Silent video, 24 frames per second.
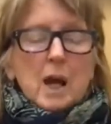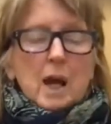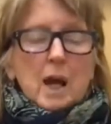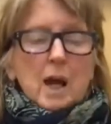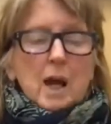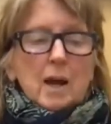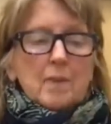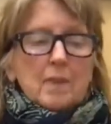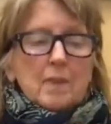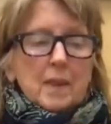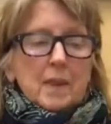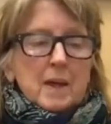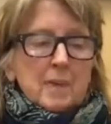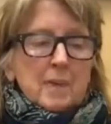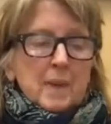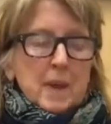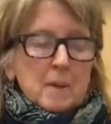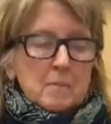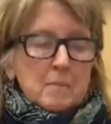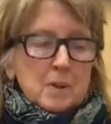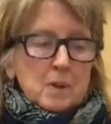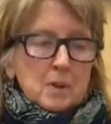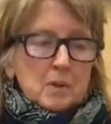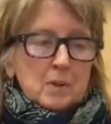and then they
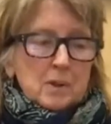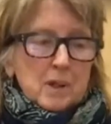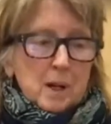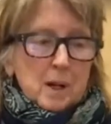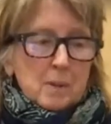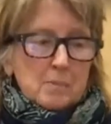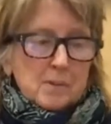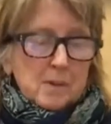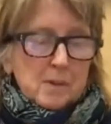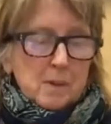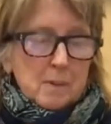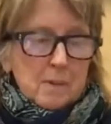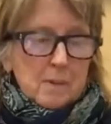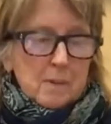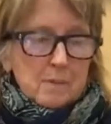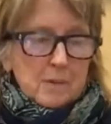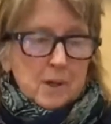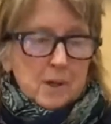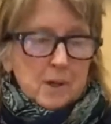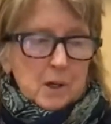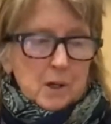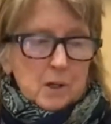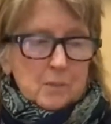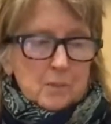build up some of
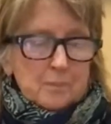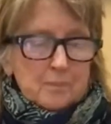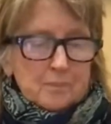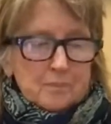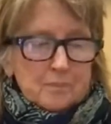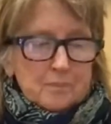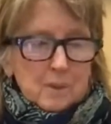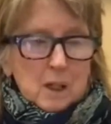their